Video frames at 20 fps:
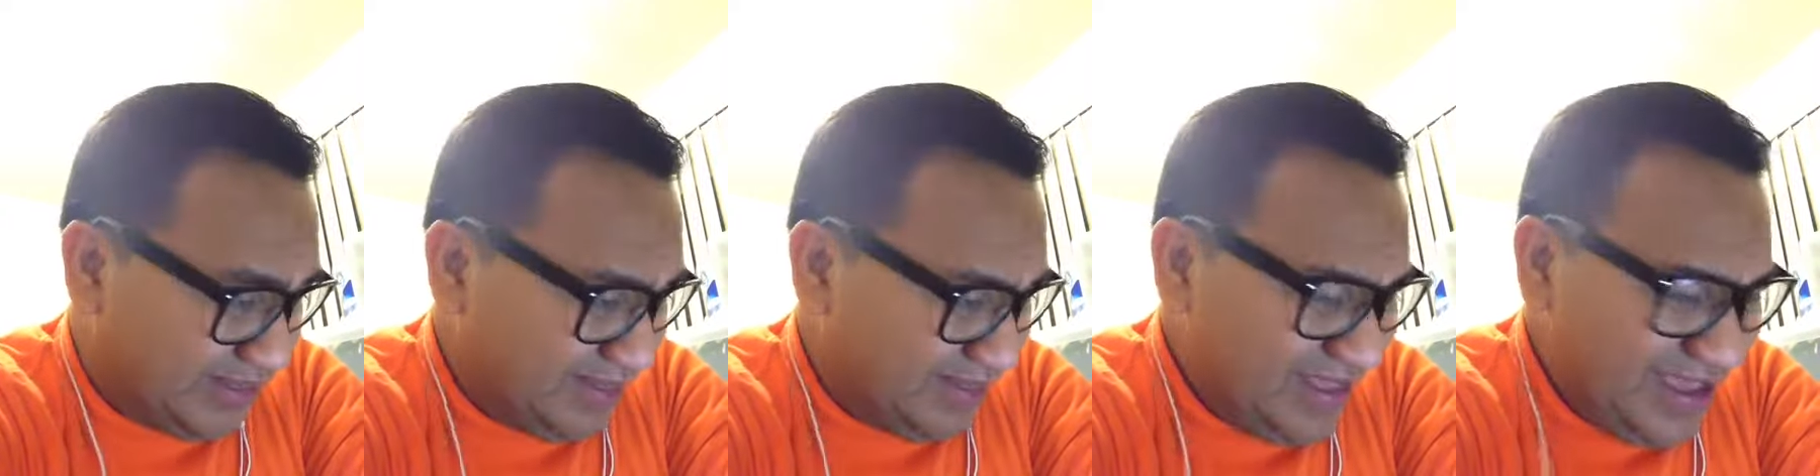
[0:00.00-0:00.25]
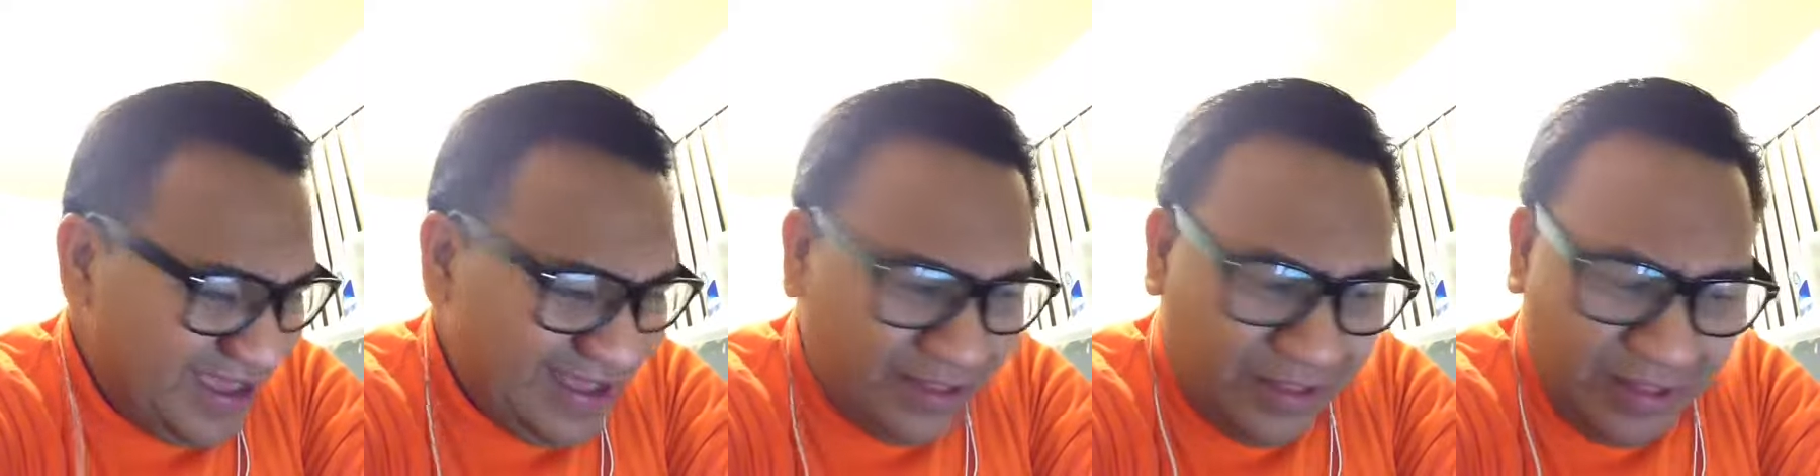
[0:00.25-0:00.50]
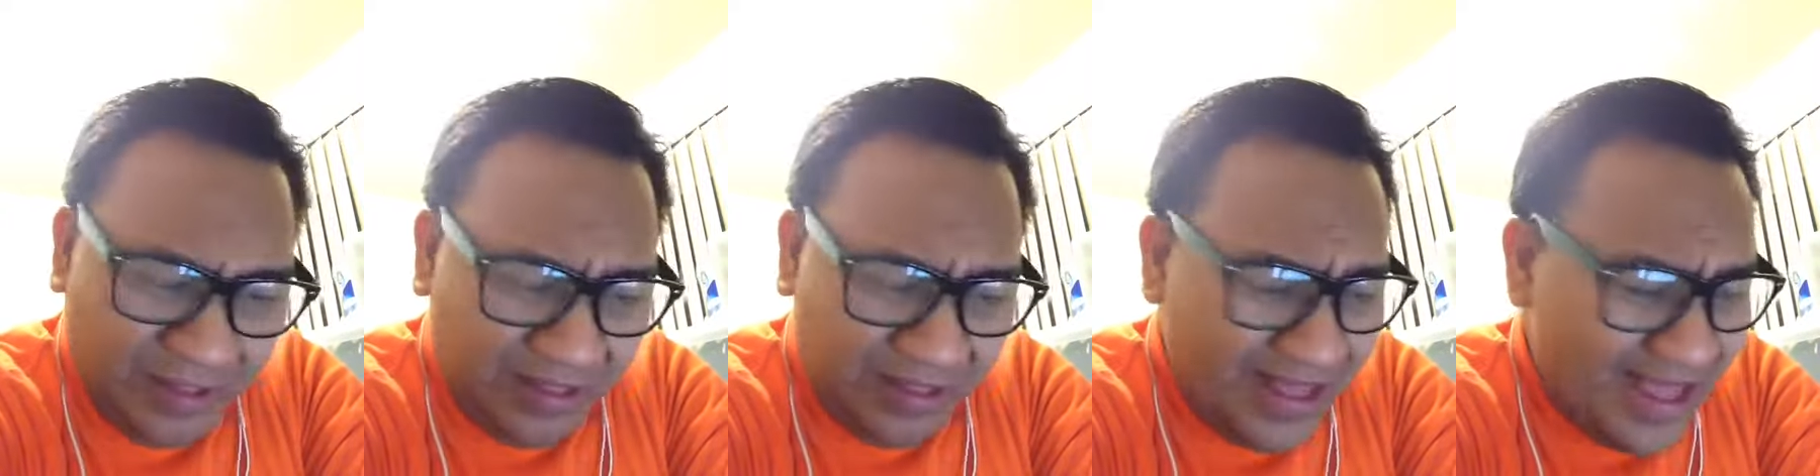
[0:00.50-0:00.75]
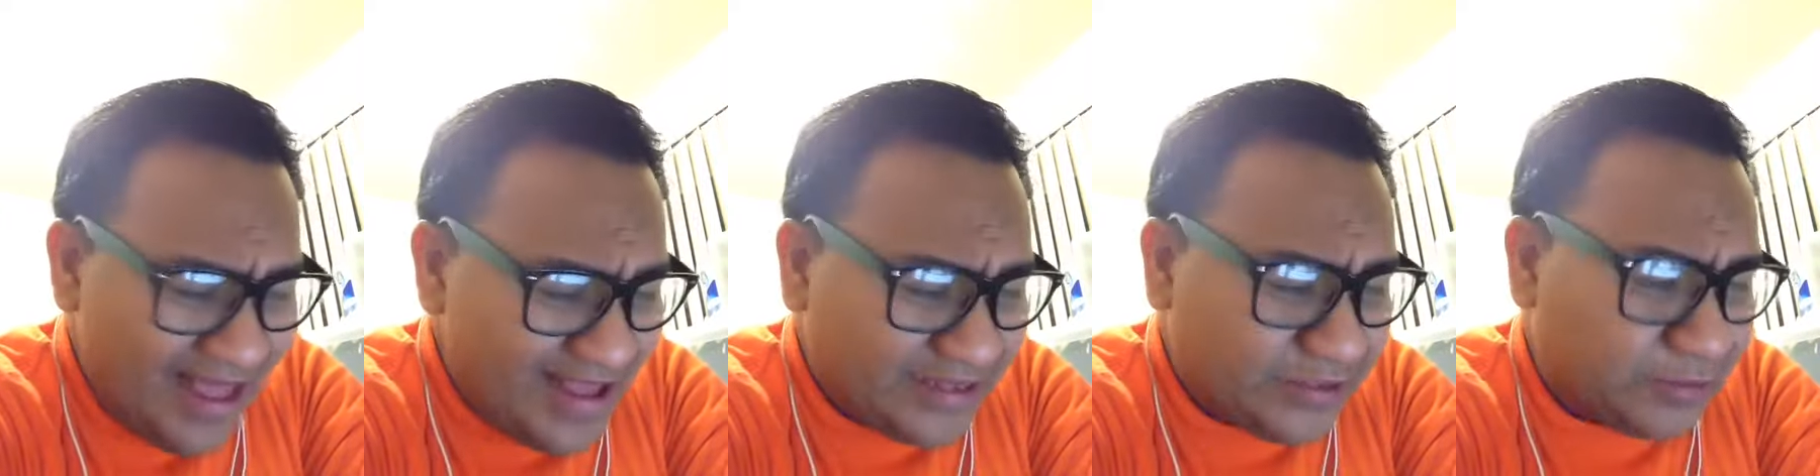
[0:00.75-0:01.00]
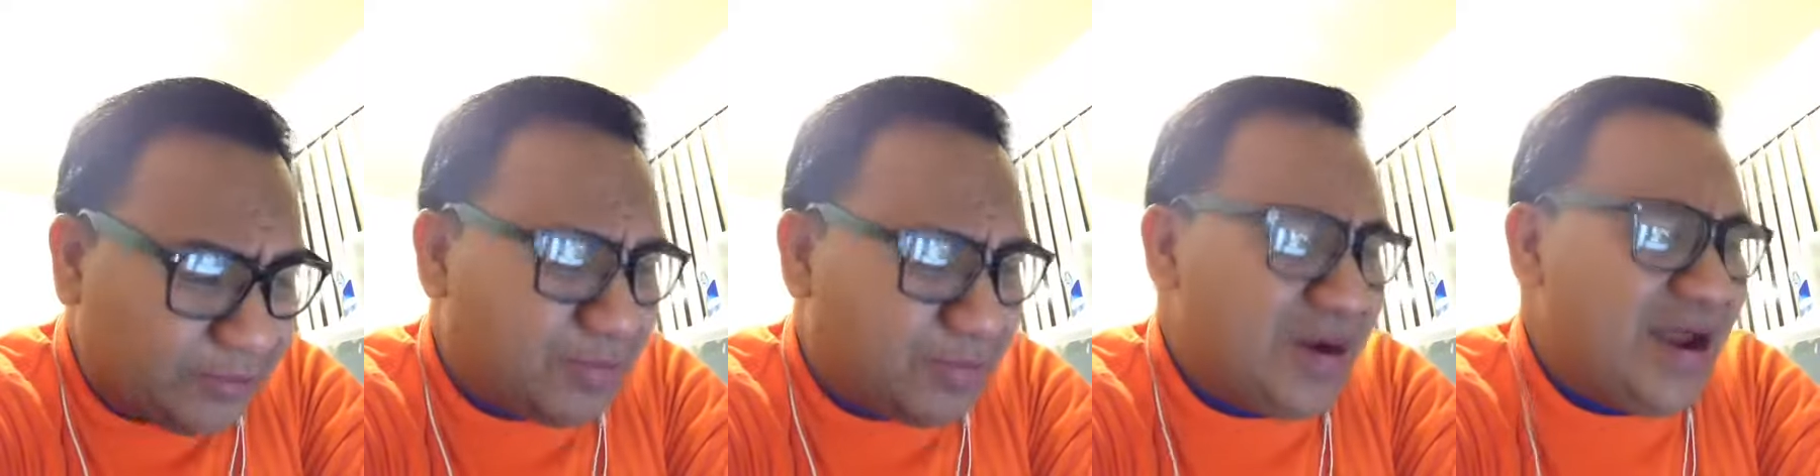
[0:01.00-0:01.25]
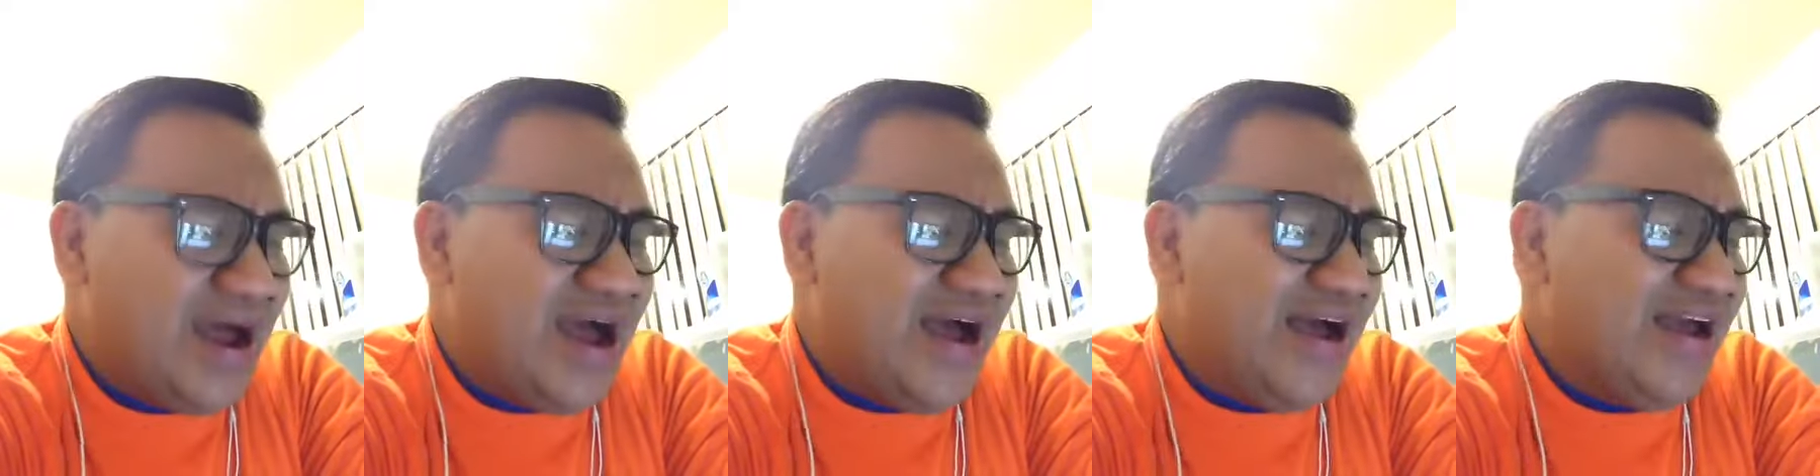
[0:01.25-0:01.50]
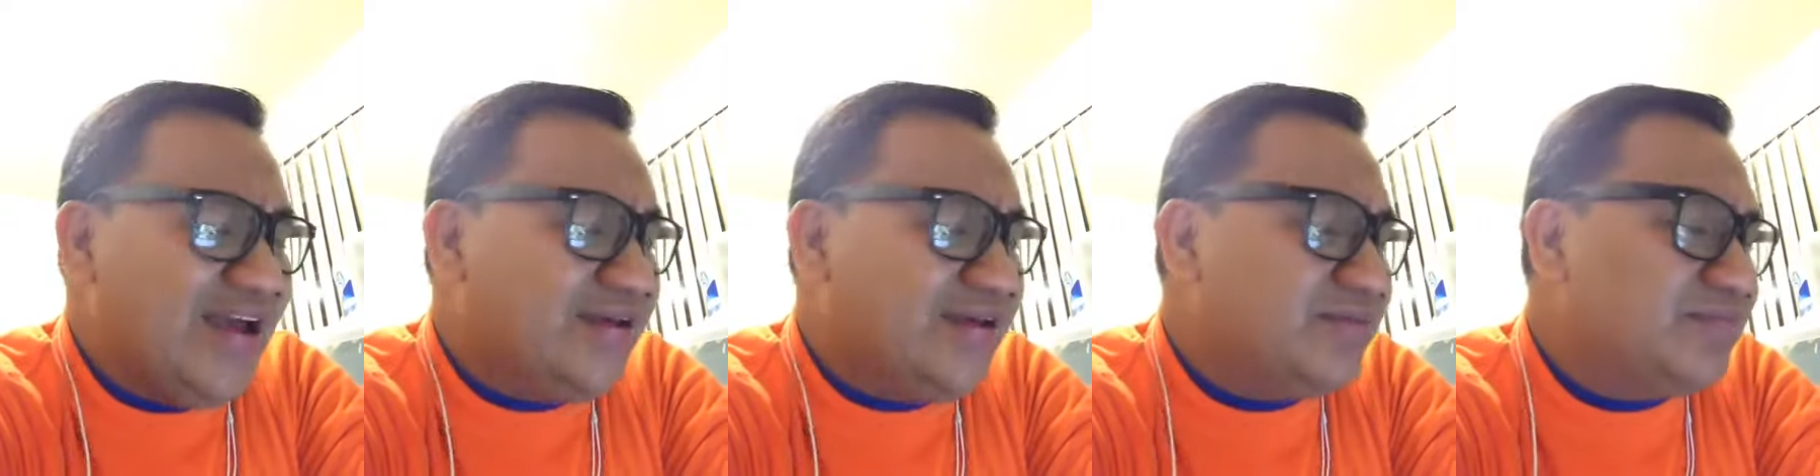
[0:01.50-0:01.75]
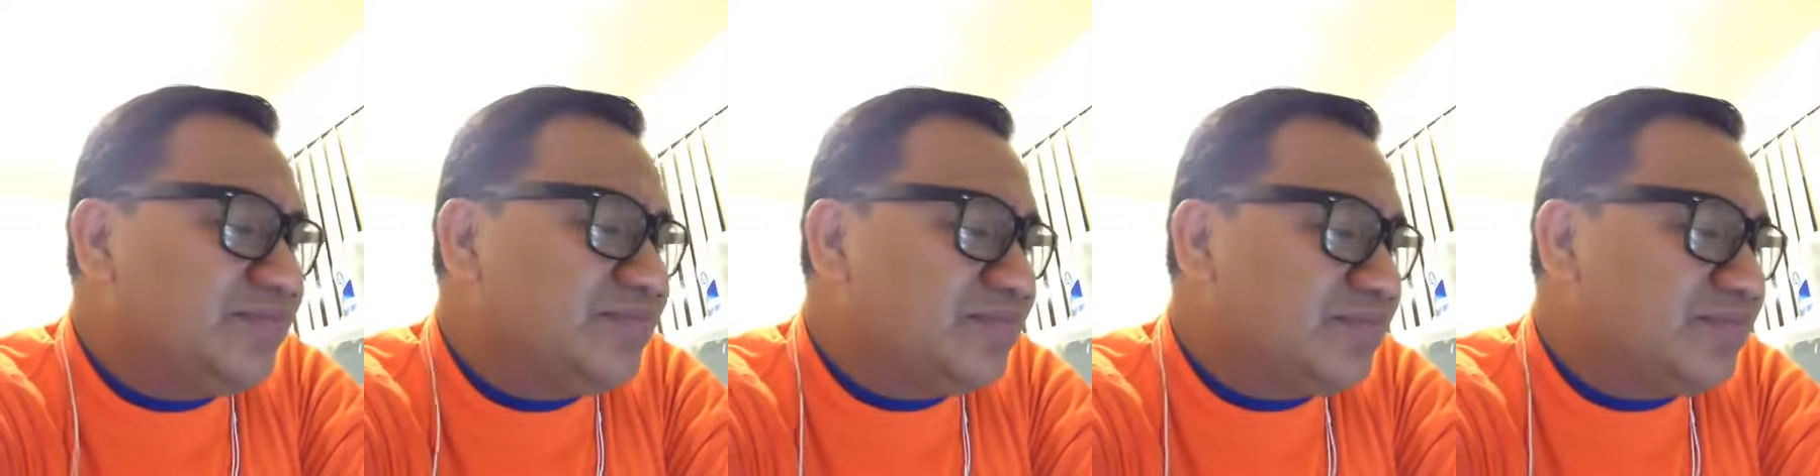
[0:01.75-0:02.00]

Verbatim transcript: a little less pride?